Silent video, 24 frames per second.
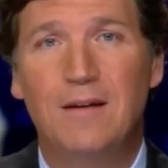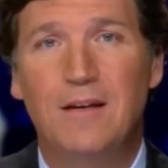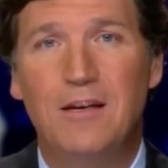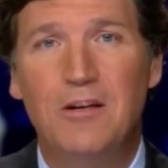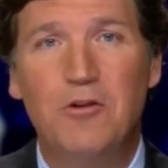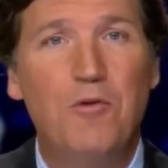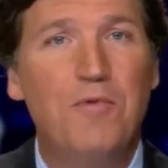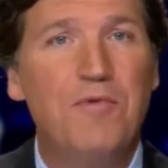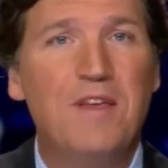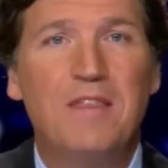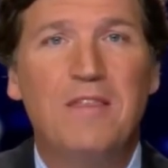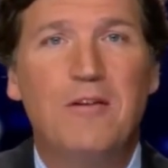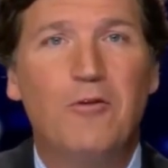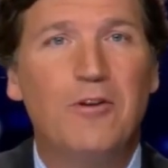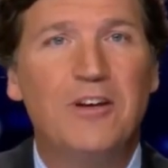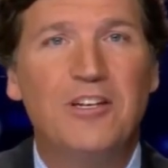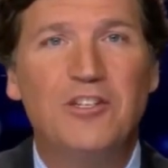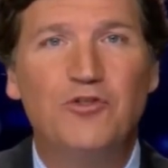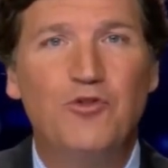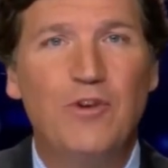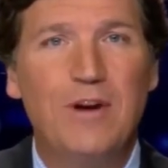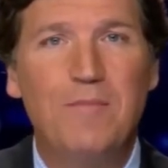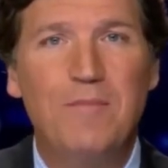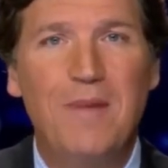You don't think they're
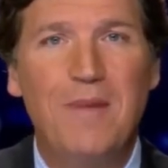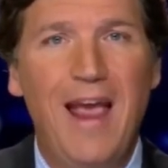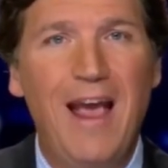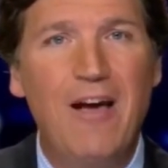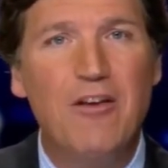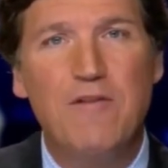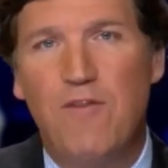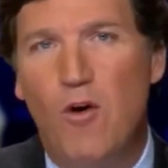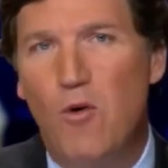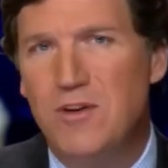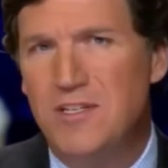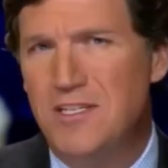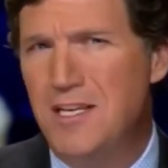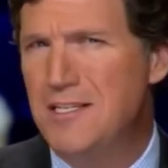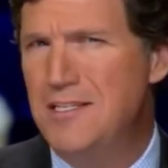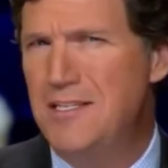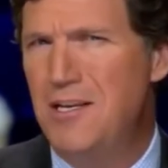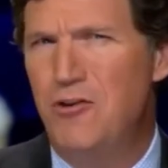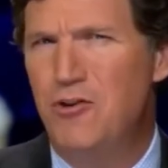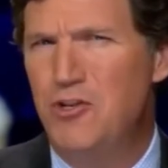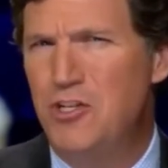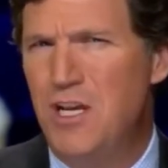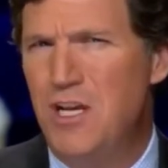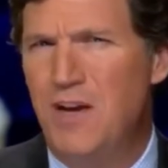extreme now. You've always
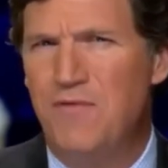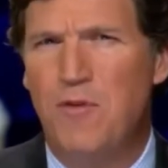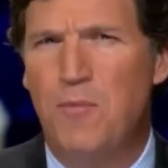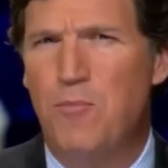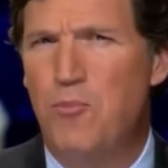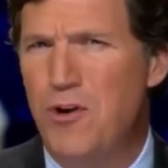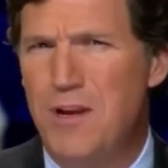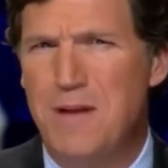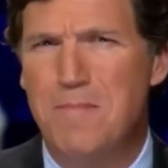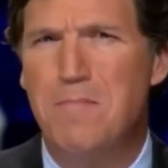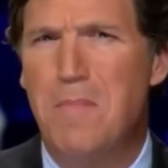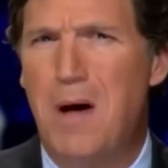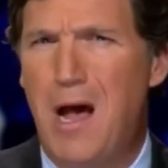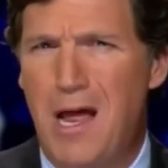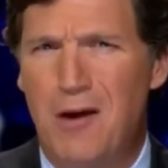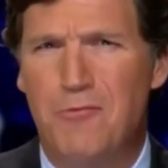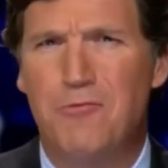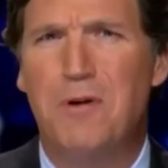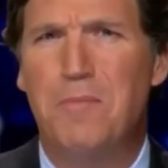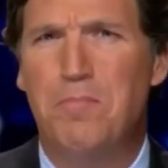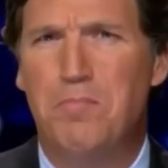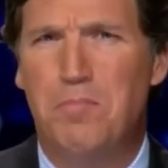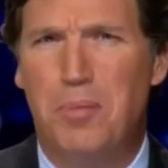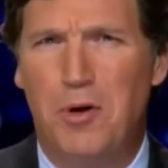considered yourself a pretty
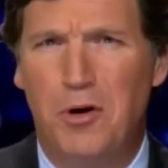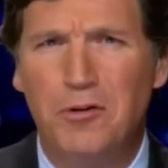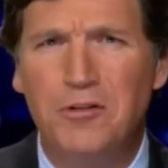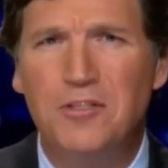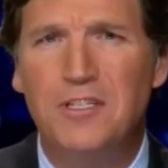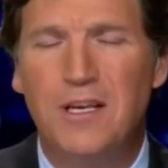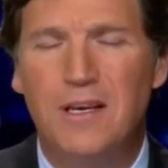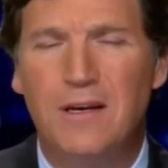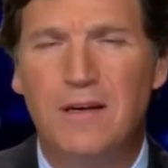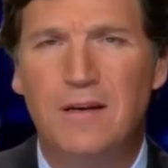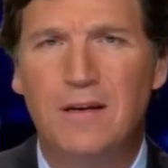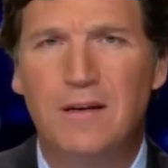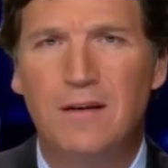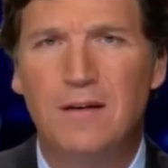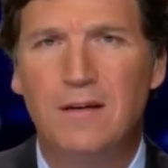moderate person.